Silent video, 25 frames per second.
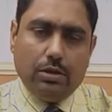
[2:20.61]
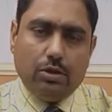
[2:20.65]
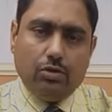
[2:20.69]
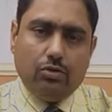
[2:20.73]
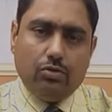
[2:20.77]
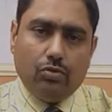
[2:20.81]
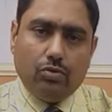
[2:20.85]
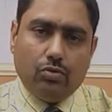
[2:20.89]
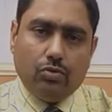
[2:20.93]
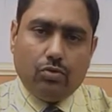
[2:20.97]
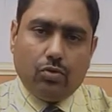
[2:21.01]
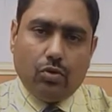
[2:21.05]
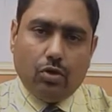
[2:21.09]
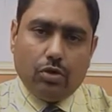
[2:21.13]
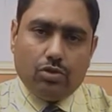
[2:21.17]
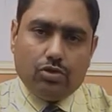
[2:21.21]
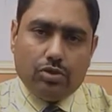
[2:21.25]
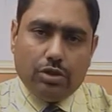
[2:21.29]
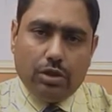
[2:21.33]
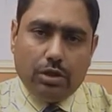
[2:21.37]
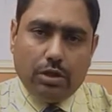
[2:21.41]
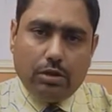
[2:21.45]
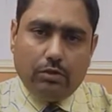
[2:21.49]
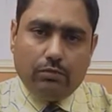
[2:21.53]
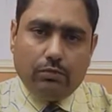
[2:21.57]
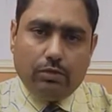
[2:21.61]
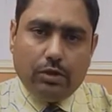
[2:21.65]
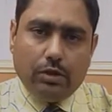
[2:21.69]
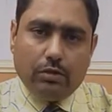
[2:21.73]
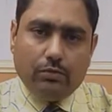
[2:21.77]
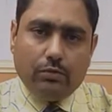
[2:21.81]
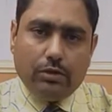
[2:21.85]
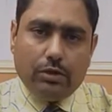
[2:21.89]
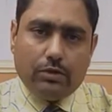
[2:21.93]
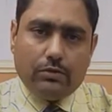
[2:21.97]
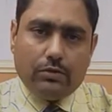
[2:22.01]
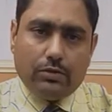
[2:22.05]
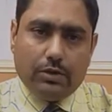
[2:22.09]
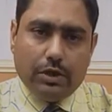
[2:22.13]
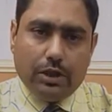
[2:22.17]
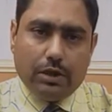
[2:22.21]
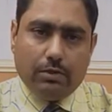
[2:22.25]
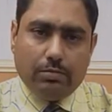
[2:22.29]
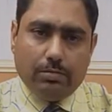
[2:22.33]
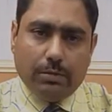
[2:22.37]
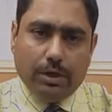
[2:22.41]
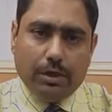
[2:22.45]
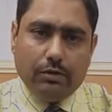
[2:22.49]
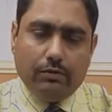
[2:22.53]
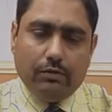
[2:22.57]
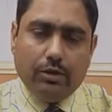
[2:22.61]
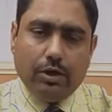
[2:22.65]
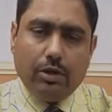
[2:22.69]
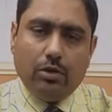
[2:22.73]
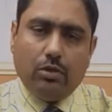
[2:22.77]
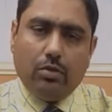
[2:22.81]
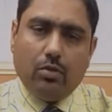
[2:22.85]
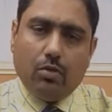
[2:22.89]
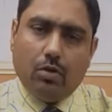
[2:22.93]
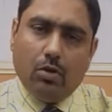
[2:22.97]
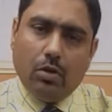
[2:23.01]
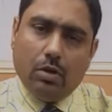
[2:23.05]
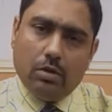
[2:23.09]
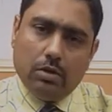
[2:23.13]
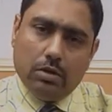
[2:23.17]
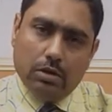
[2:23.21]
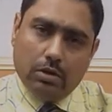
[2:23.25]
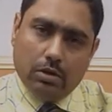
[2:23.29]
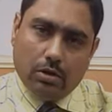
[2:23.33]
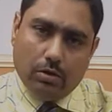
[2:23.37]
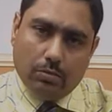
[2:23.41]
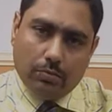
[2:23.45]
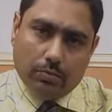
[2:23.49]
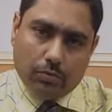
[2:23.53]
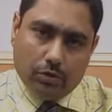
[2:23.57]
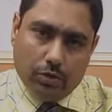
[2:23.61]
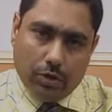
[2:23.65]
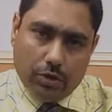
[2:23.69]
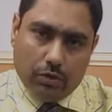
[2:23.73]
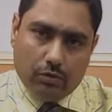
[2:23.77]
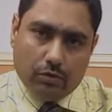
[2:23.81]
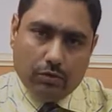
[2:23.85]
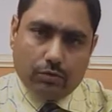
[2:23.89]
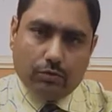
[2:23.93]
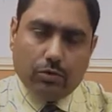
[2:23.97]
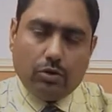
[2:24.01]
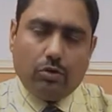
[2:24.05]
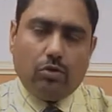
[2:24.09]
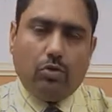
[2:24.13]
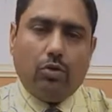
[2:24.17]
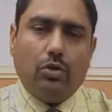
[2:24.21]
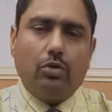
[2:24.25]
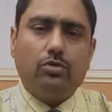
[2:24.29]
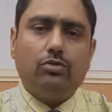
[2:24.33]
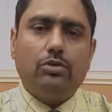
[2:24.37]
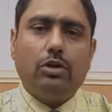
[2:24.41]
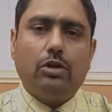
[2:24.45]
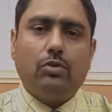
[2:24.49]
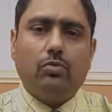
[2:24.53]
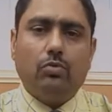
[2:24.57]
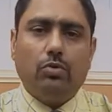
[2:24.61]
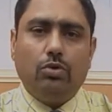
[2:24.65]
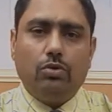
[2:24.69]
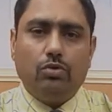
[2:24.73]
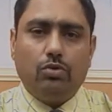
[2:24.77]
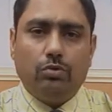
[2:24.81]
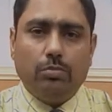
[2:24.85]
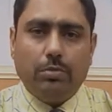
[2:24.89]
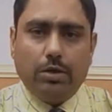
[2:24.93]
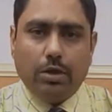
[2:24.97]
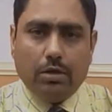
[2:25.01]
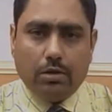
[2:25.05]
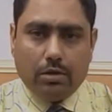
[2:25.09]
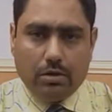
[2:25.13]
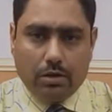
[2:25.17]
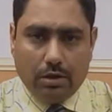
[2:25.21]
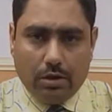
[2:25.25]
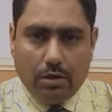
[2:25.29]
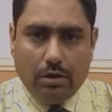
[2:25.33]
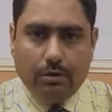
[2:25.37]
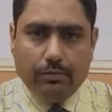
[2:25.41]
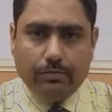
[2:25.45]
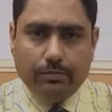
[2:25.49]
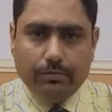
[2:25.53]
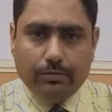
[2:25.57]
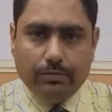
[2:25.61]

So cost sheet is one of the statement where all the components of the cost are going to be incurred,